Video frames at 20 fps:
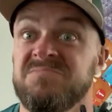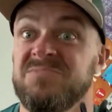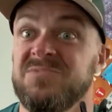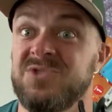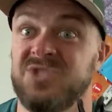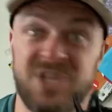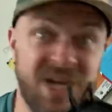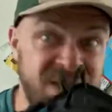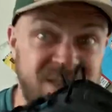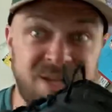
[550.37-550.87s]

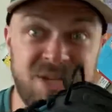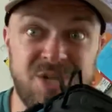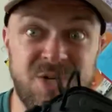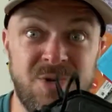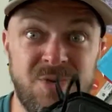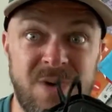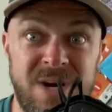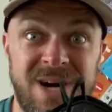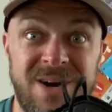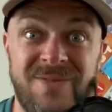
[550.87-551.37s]
check this
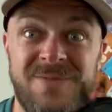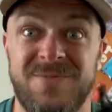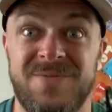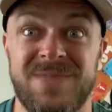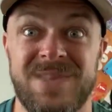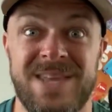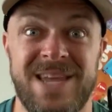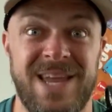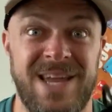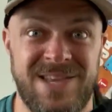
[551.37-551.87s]
shoe out.
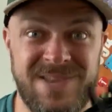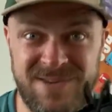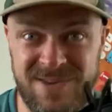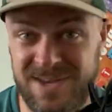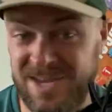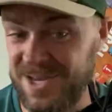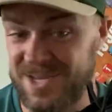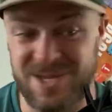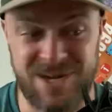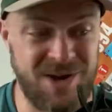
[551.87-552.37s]

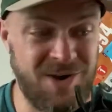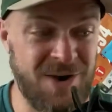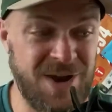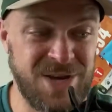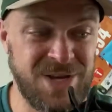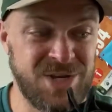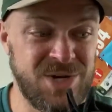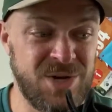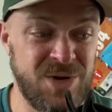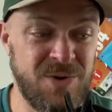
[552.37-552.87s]
It's a great
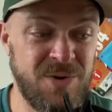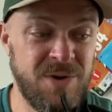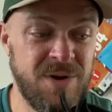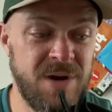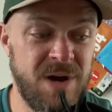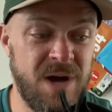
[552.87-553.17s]
shoe.